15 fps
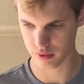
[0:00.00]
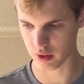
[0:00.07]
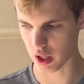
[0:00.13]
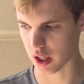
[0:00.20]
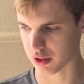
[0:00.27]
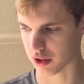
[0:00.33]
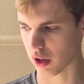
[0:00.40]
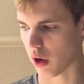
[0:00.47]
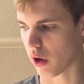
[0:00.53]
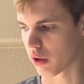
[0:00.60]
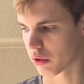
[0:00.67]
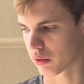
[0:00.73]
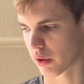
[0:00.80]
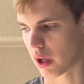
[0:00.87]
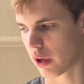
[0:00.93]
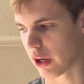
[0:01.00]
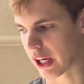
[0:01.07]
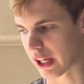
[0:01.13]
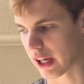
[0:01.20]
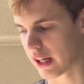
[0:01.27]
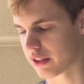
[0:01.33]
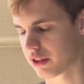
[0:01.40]
us all grow, I
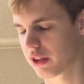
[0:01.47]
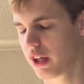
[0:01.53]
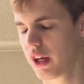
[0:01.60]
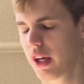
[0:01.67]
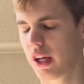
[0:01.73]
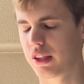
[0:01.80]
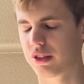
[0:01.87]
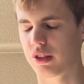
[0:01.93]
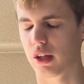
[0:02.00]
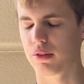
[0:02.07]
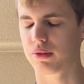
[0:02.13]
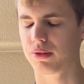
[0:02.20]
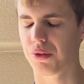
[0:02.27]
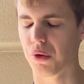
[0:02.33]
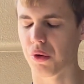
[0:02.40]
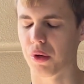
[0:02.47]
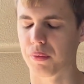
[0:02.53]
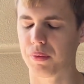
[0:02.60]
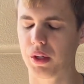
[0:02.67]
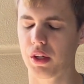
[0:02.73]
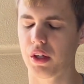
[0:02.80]
guess, in some form.